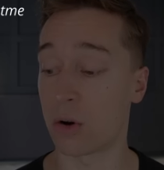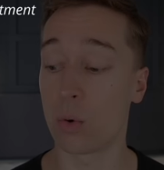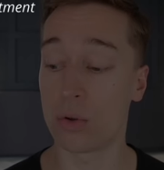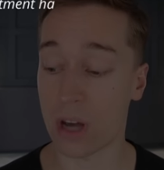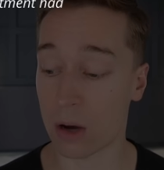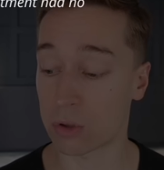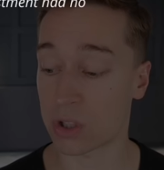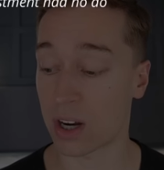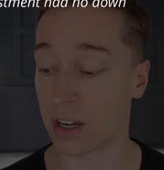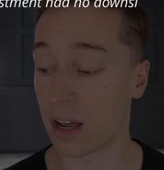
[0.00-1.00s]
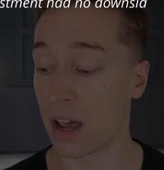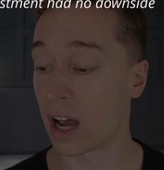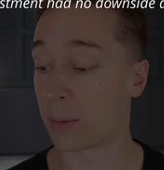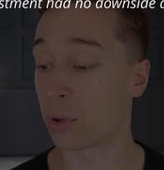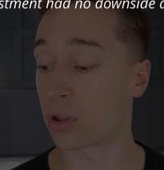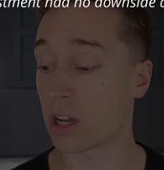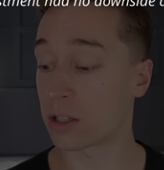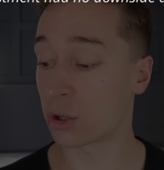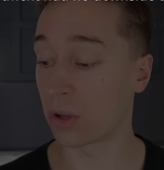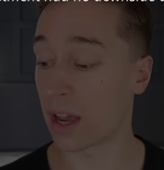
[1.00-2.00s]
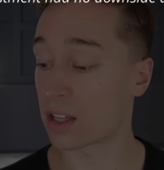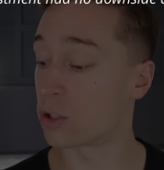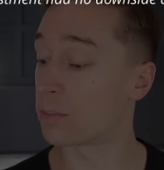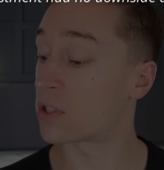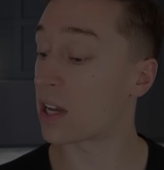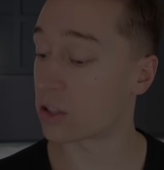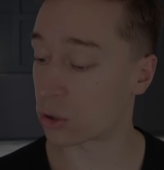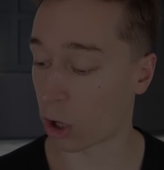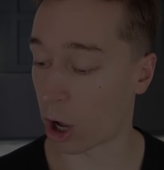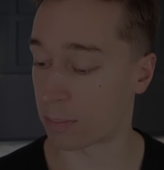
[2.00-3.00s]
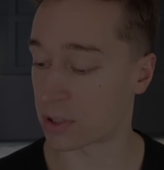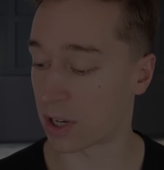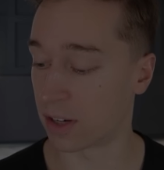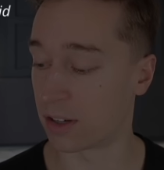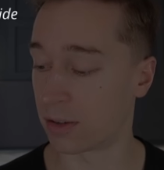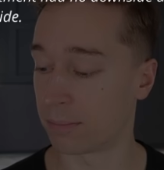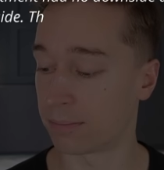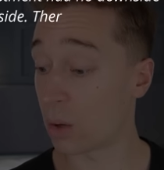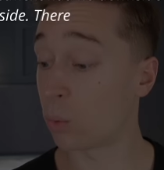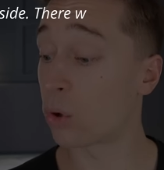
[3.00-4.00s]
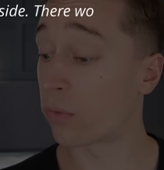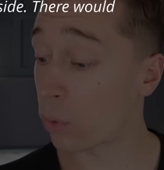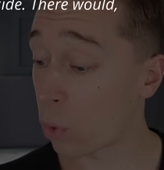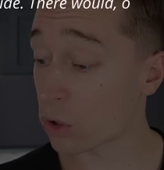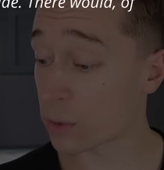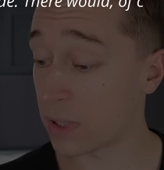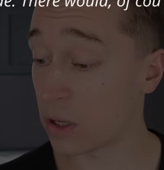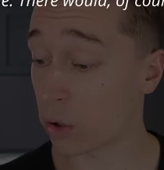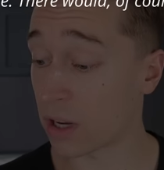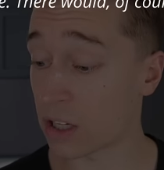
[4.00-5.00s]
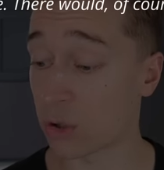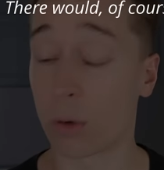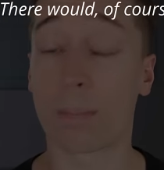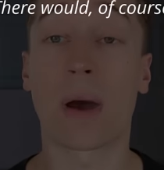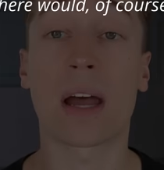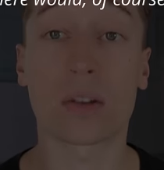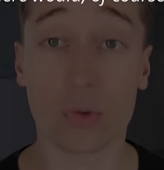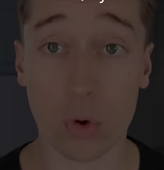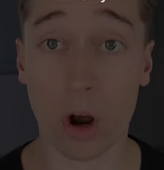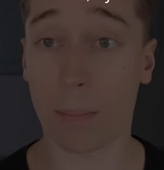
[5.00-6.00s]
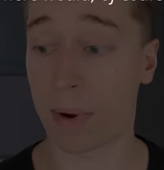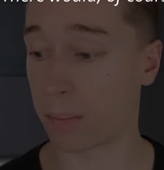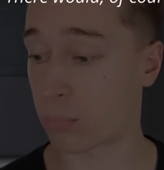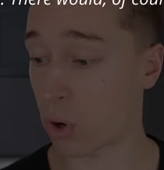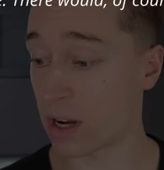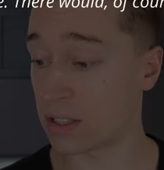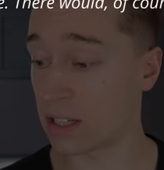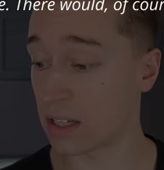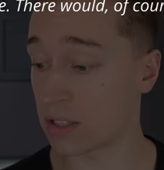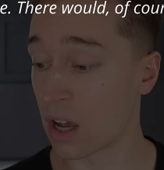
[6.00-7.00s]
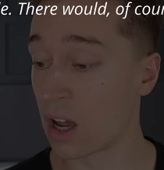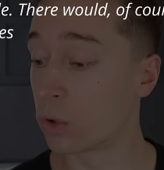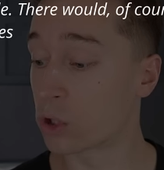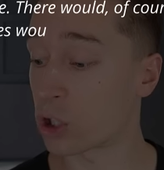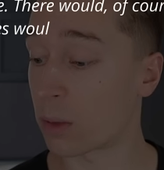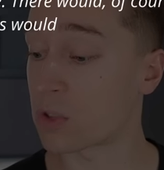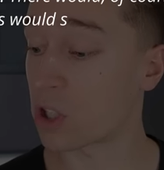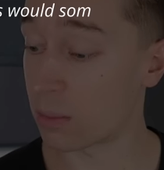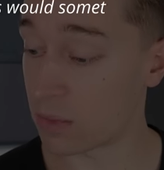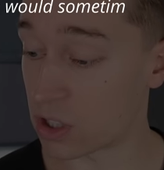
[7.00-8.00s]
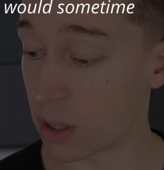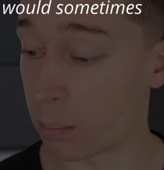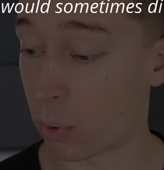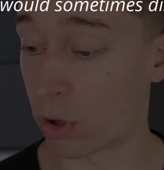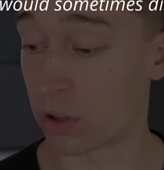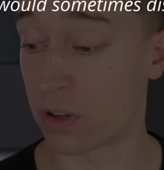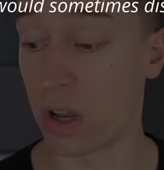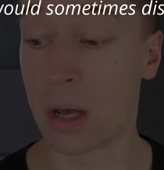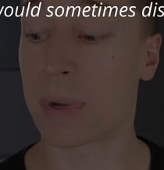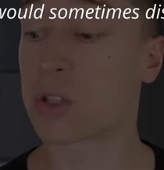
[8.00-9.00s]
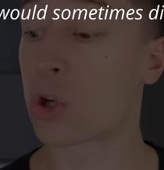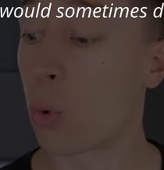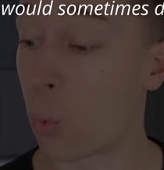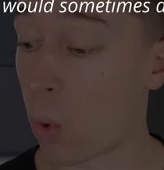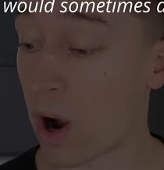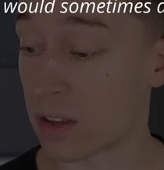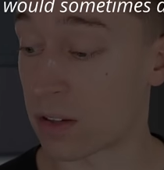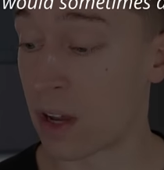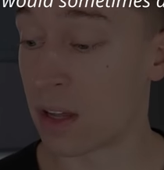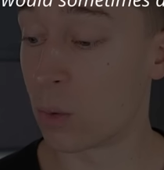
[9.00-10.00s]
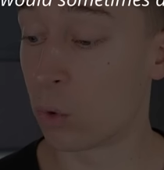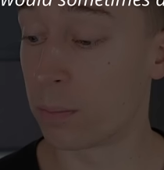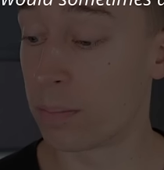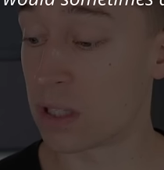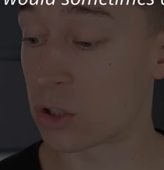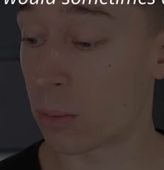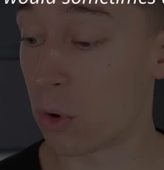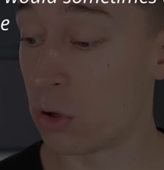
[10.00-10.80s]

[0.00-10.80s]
no downside and potentially had substantial upside. There would of course be the occasional bad crop and prices would sometimes disappoint, but so what? There would be some